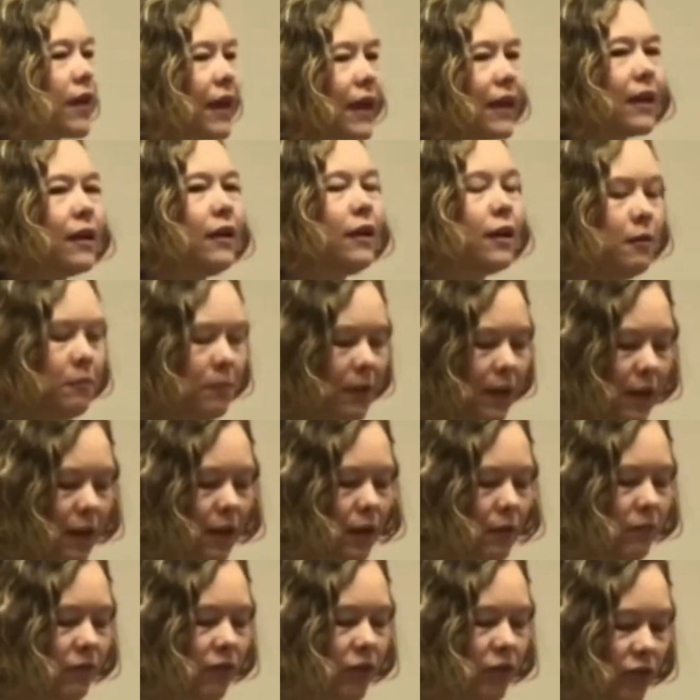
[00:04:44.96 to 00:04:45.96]
psychic and
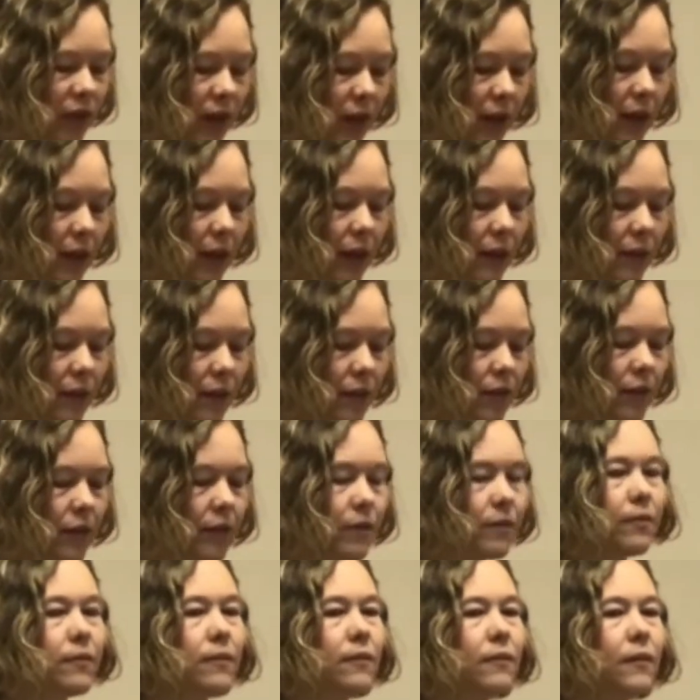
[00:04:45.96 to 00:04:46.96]
medium for decades.
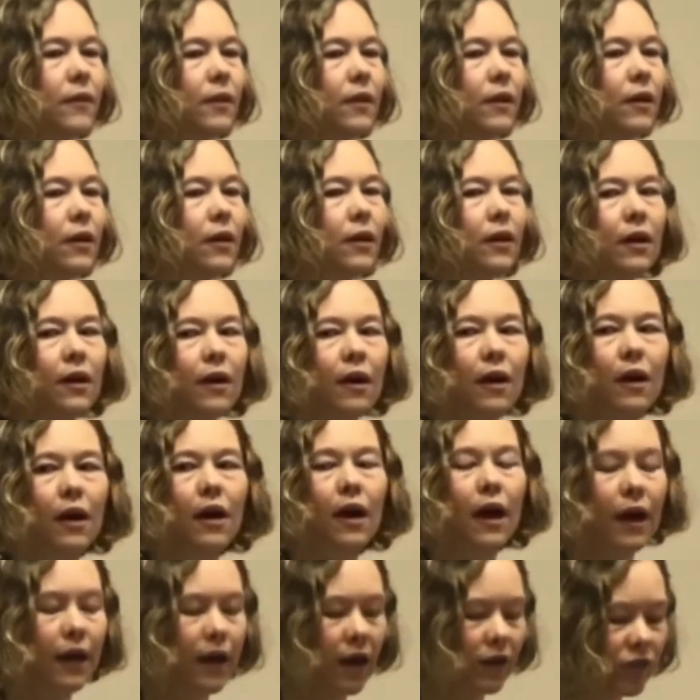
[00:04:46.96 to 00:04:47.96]

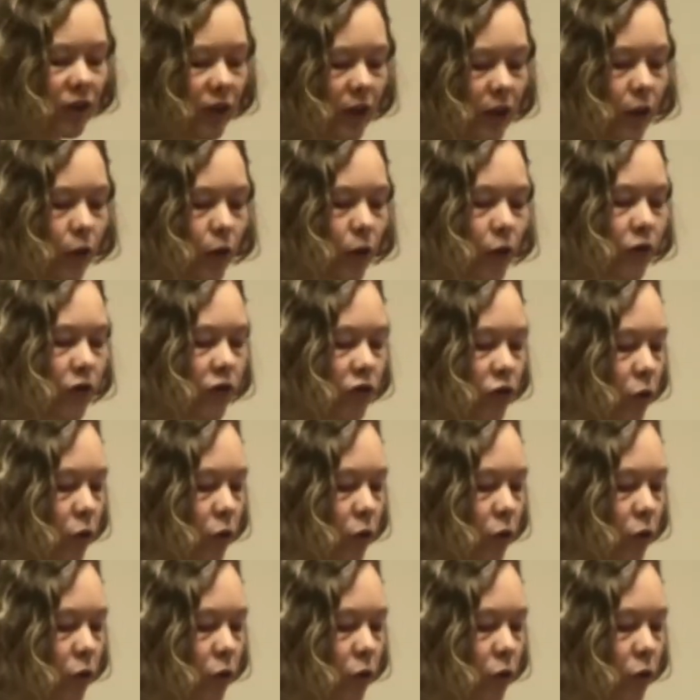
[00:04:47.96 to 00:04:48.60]
I got to hear her